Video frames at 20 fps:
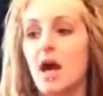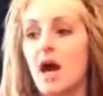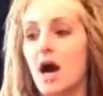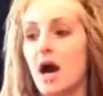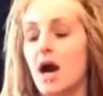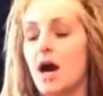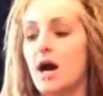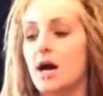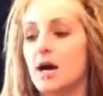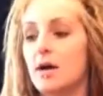
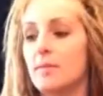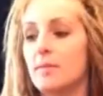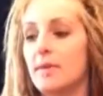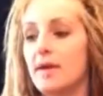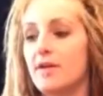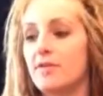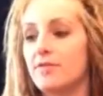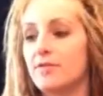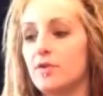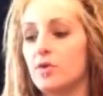
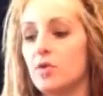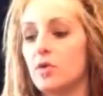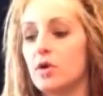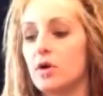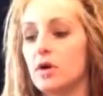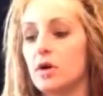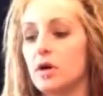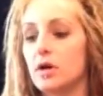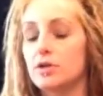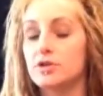if
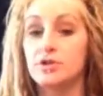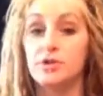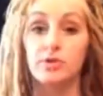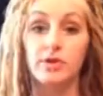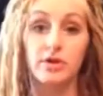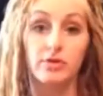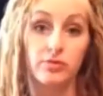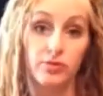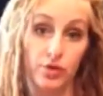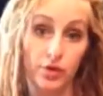you're
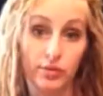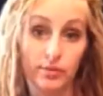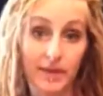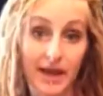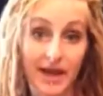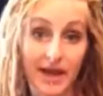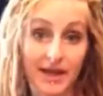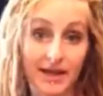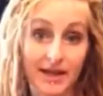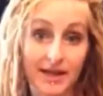doing root
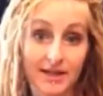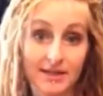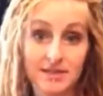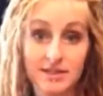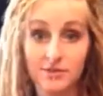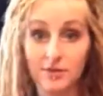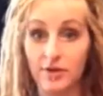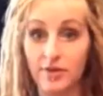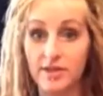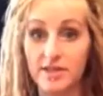maintenance
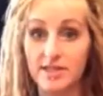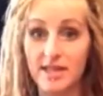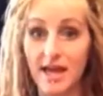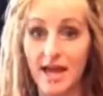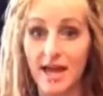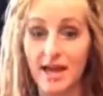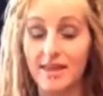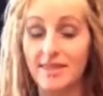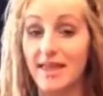for the day,